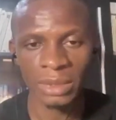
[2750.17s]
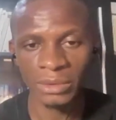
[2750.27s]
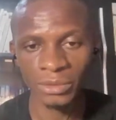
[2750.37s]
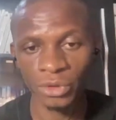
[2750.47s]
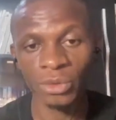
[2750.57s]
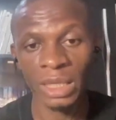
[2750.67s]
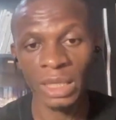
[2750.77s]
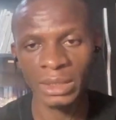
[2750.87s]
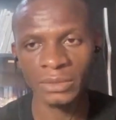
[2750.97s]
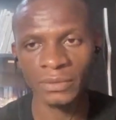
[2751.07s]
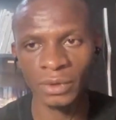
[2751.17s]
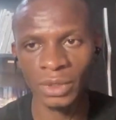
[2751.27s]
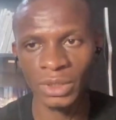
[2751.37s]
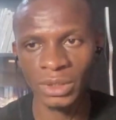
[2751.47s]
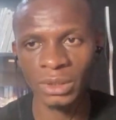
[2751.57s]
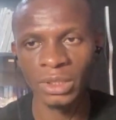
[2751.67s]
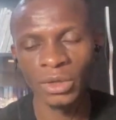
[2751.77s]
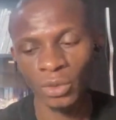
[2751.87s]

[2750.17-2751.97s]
that you would like to focus on.